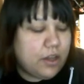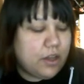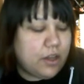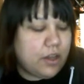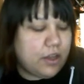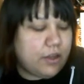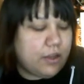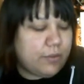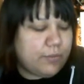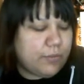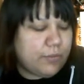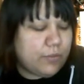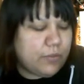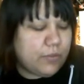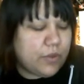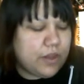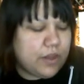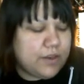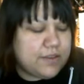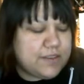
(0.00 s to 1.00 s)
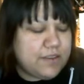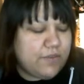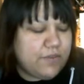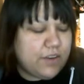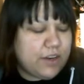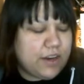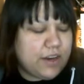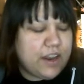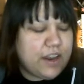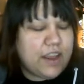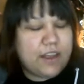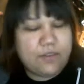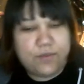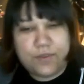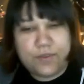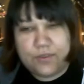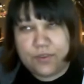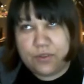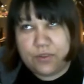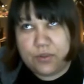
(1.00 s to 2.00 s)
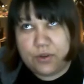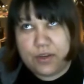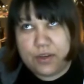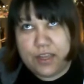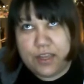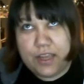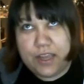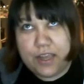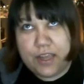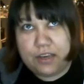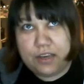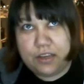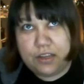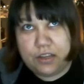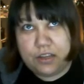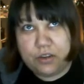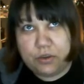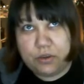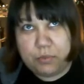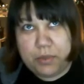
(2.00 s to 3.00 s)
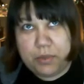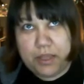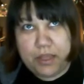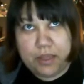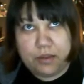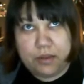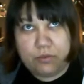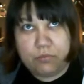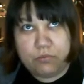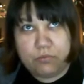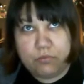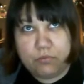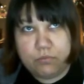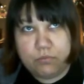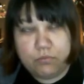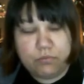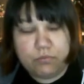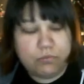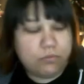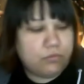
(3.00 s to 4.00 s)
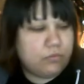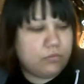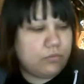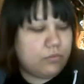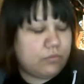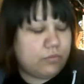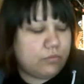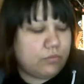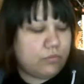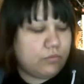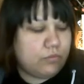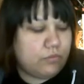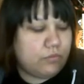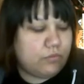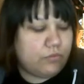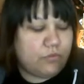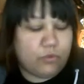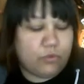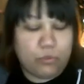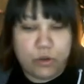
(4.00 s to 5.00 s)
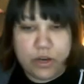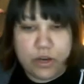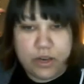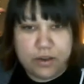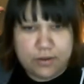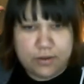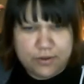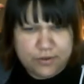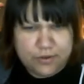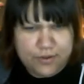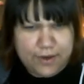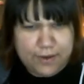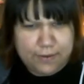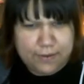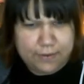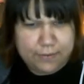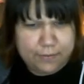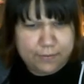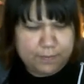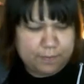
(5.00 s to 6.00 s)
And 7.5 is a 38 European, from what I understand.